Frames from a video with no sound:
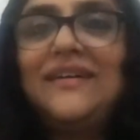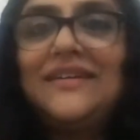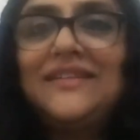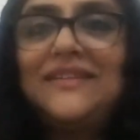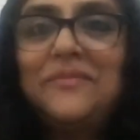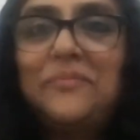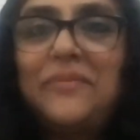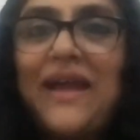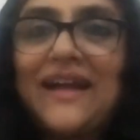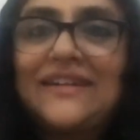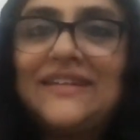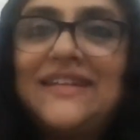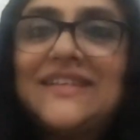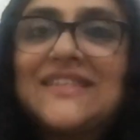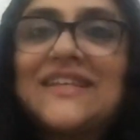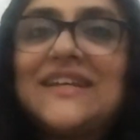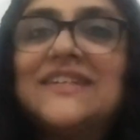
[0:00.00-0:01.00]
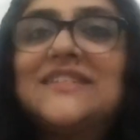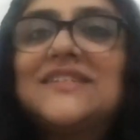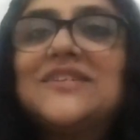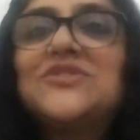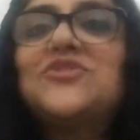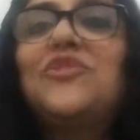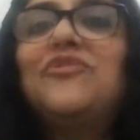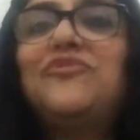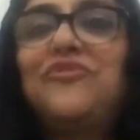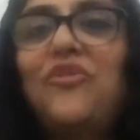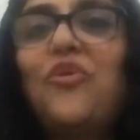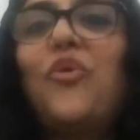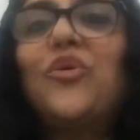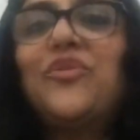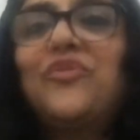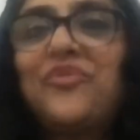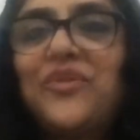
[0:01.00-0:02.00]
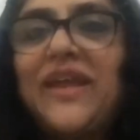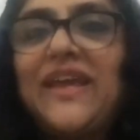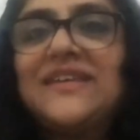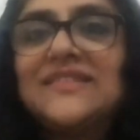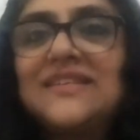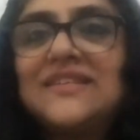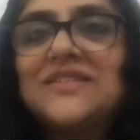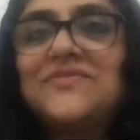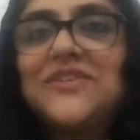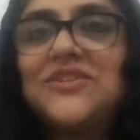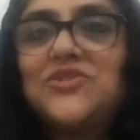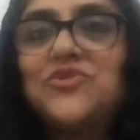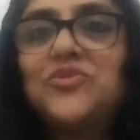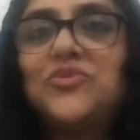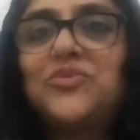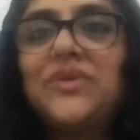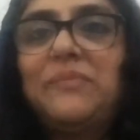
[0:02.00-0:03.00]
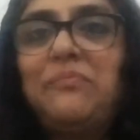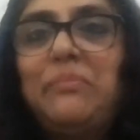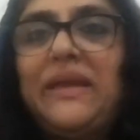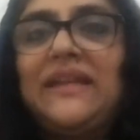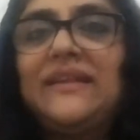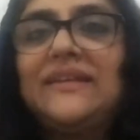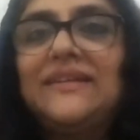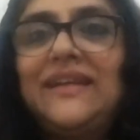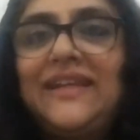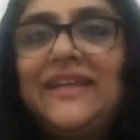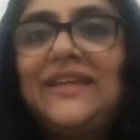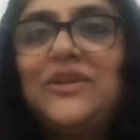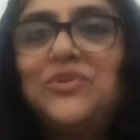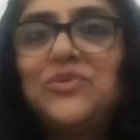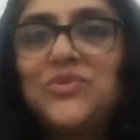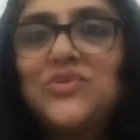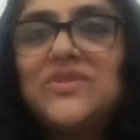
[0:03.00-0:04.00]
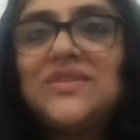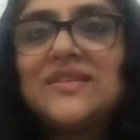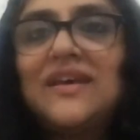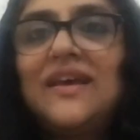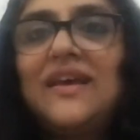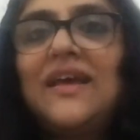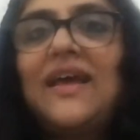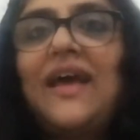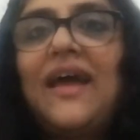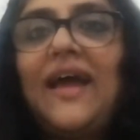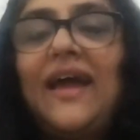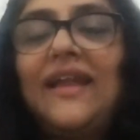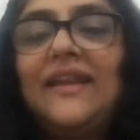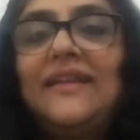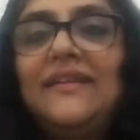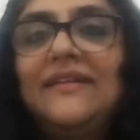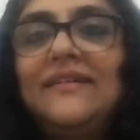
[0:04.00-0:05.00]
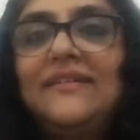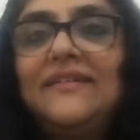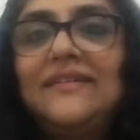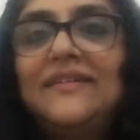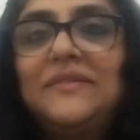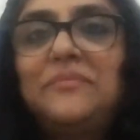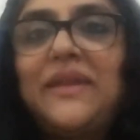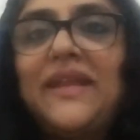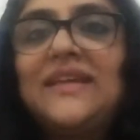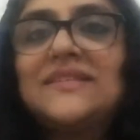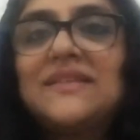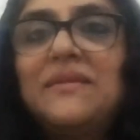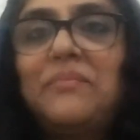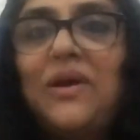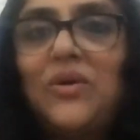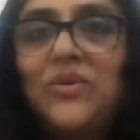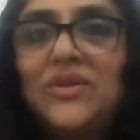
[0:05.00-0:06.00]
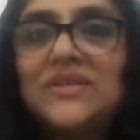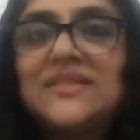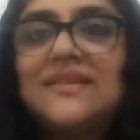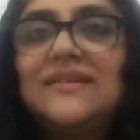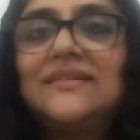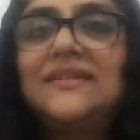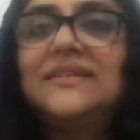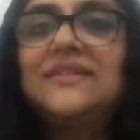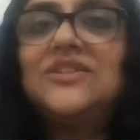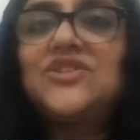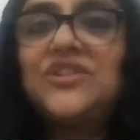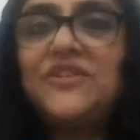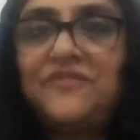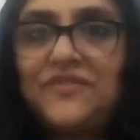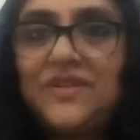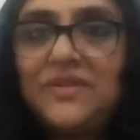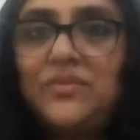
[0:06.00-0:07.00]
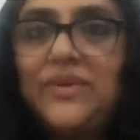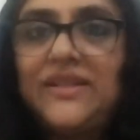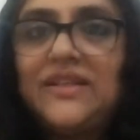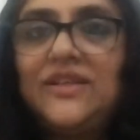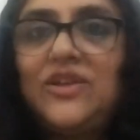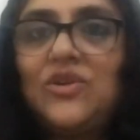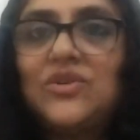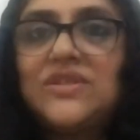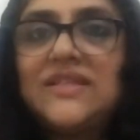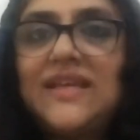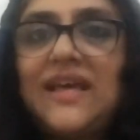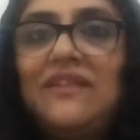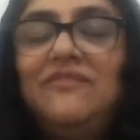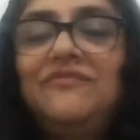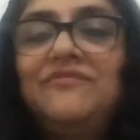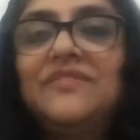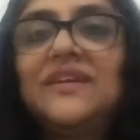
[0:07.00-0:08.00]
The practice consists of four phrases which you repeatedly use, and it brings about a certain shift within yourself.